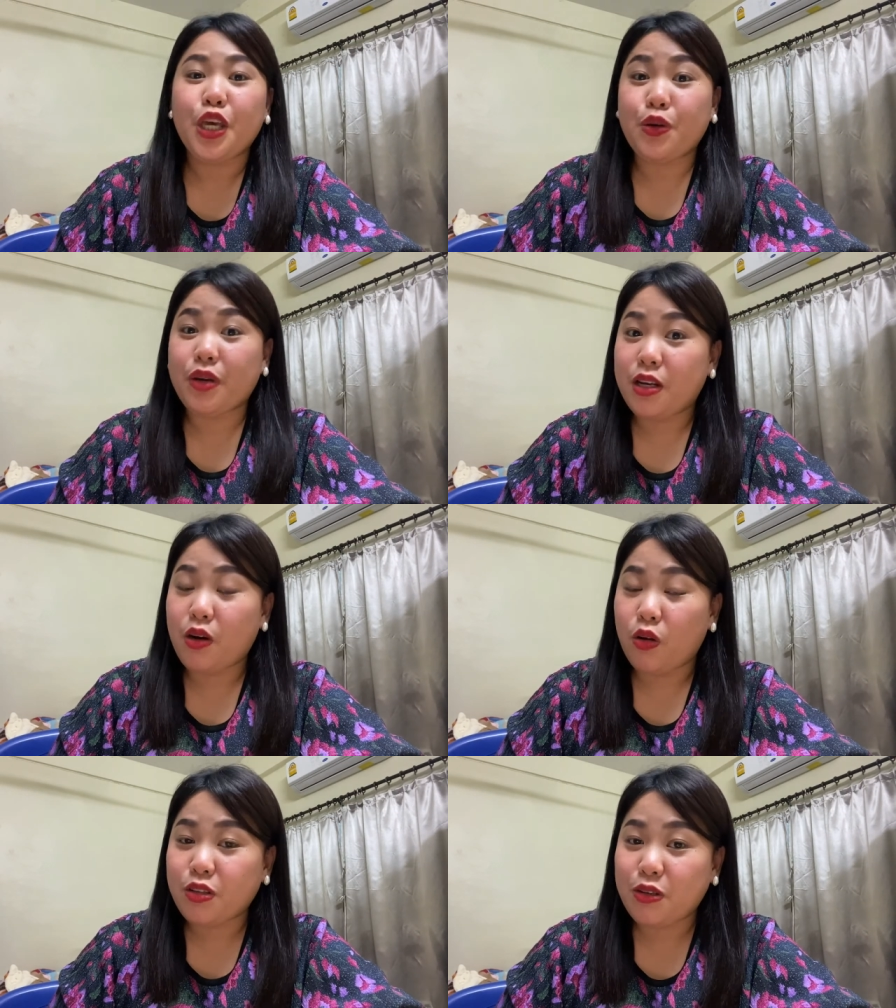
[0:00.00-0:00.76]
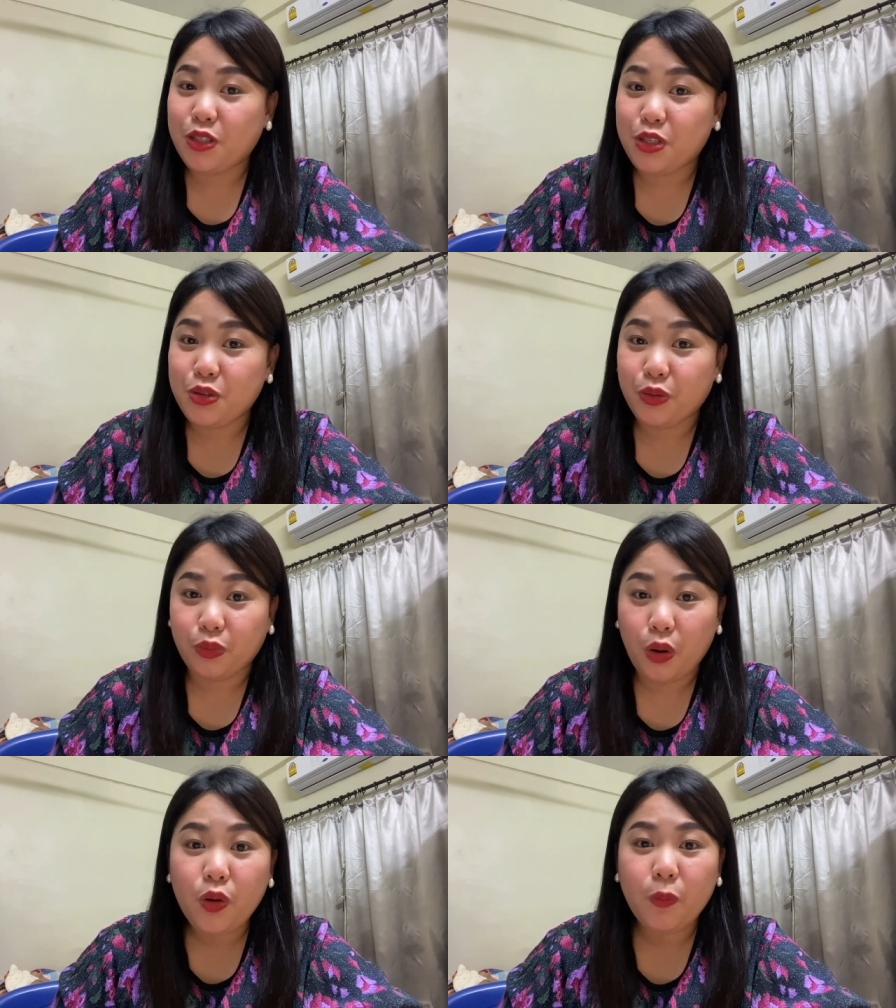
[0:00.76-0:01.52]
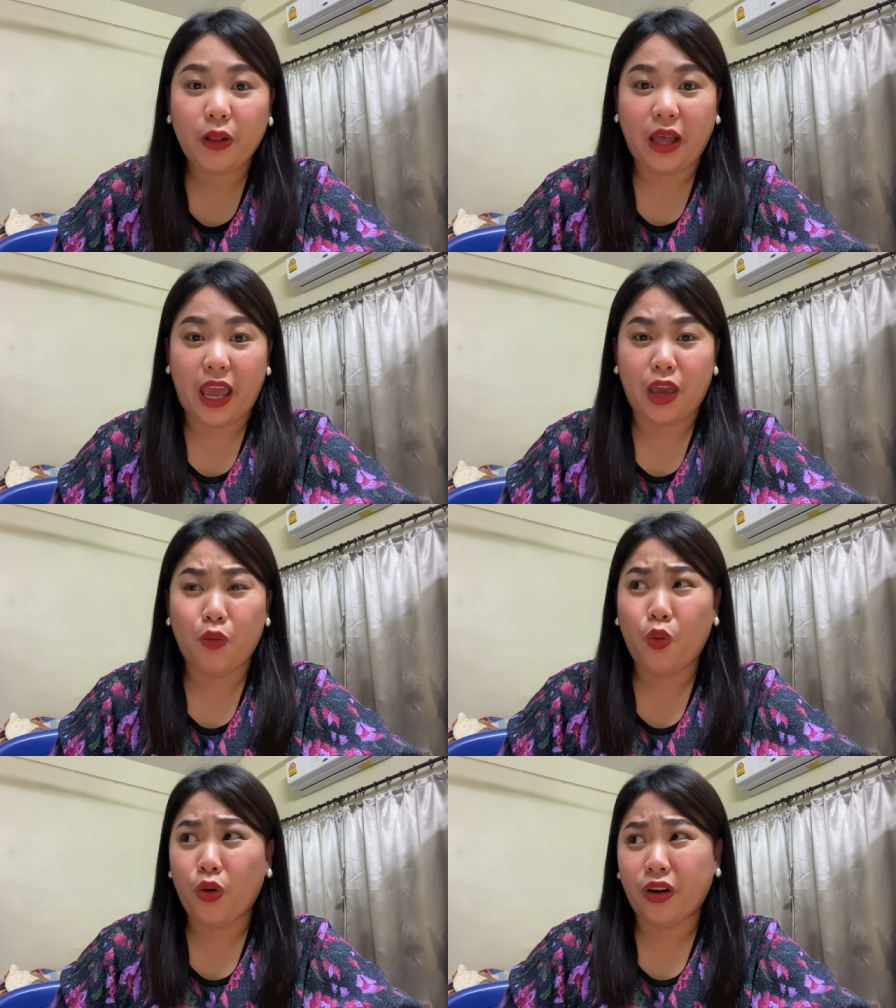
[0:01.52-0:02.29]
You can also do role play
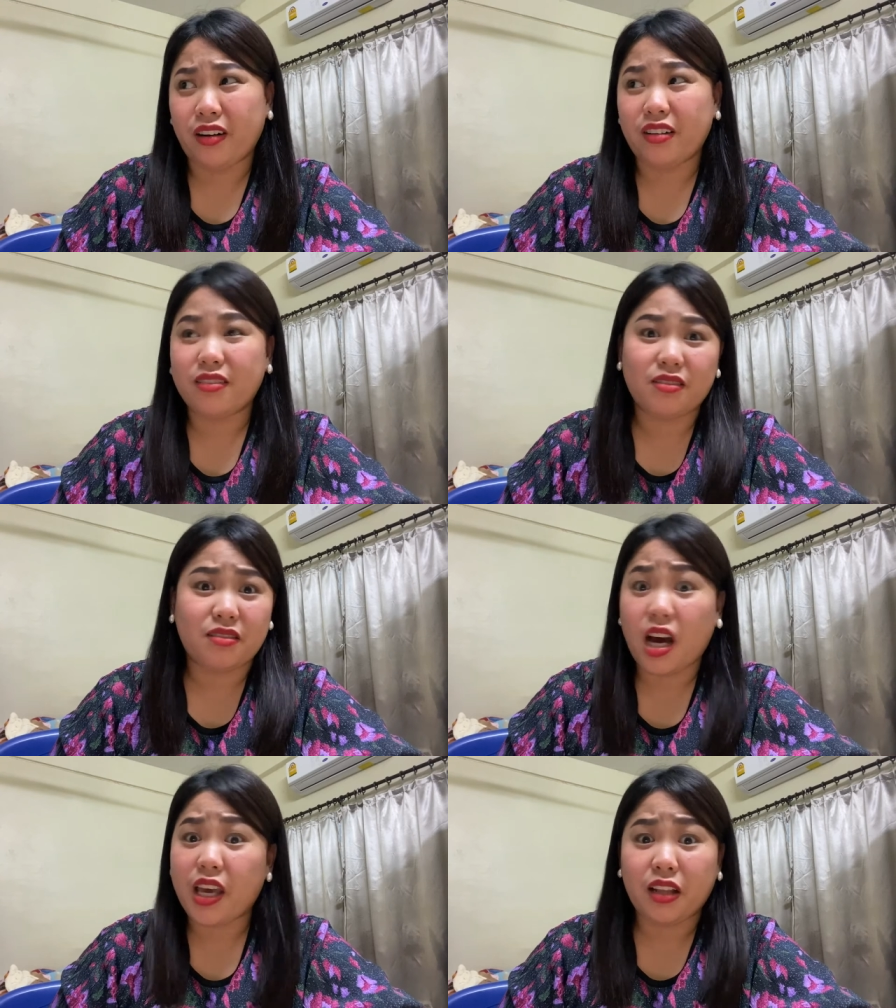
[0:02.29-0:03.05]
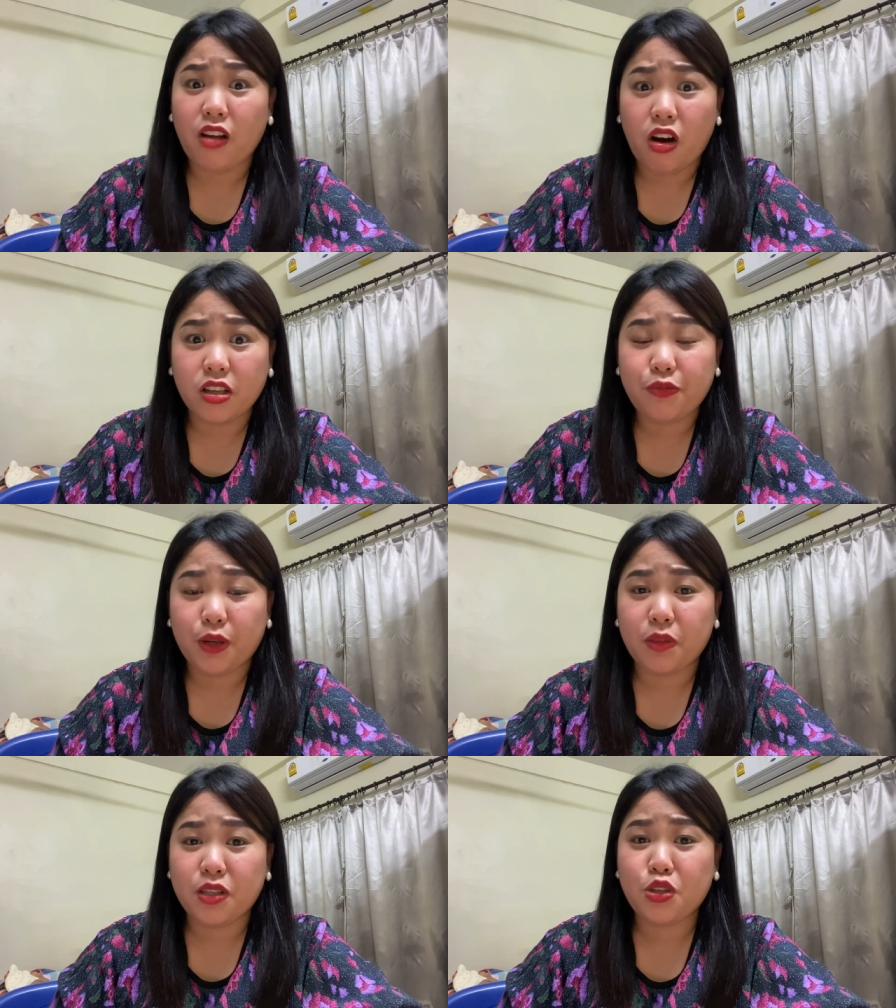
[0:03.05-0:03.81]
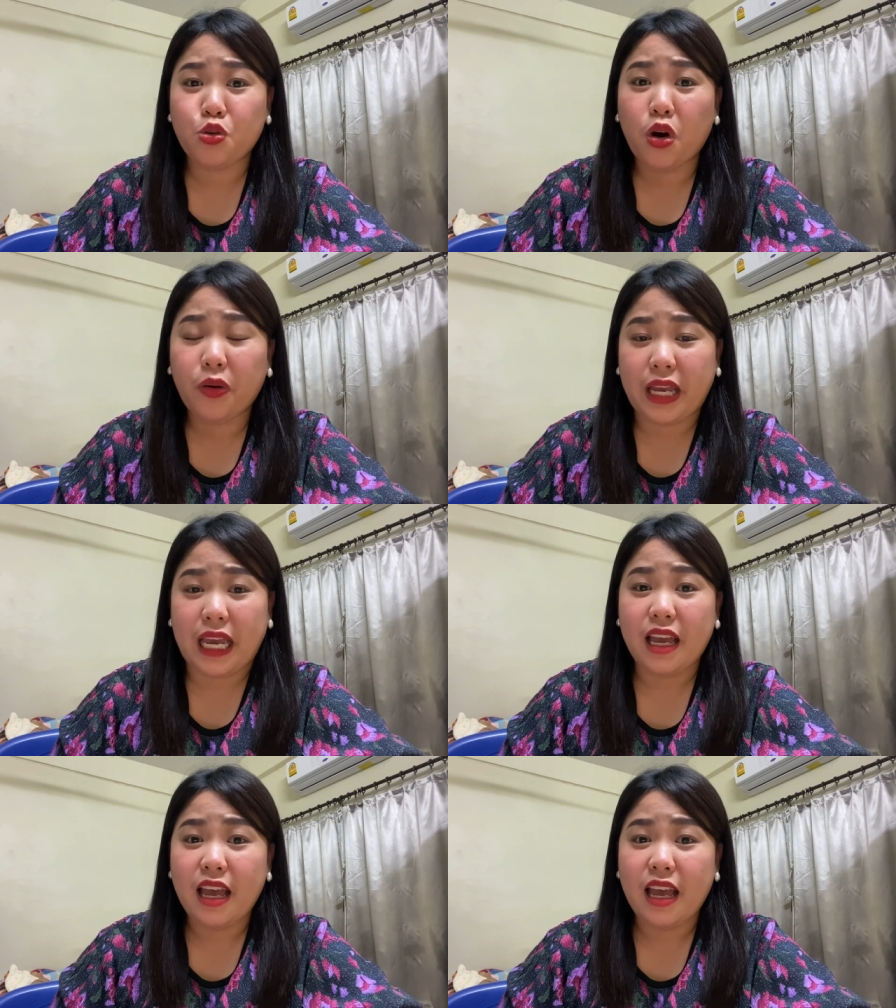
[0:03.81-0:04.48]
or dialogues from the story.